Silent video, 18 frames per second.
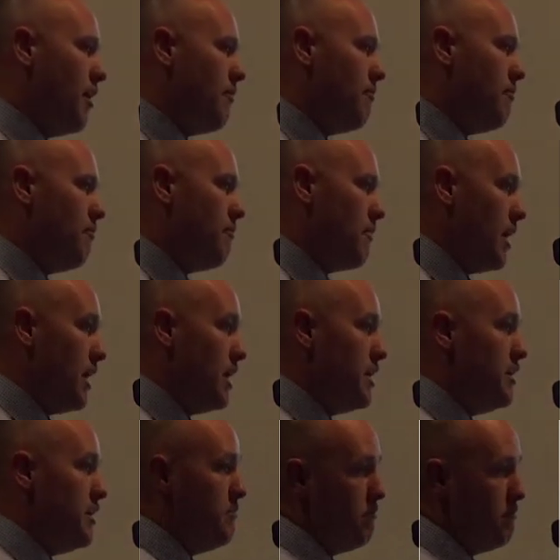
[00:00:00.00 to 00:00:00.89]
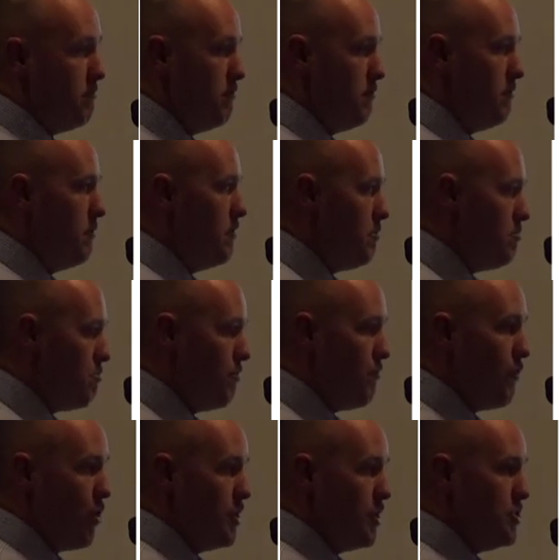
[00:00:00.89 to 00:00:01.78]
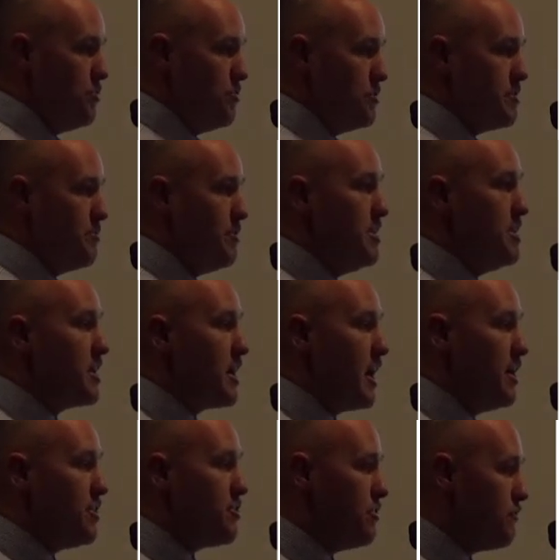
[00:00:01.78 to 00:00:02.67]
may provide you with some indication of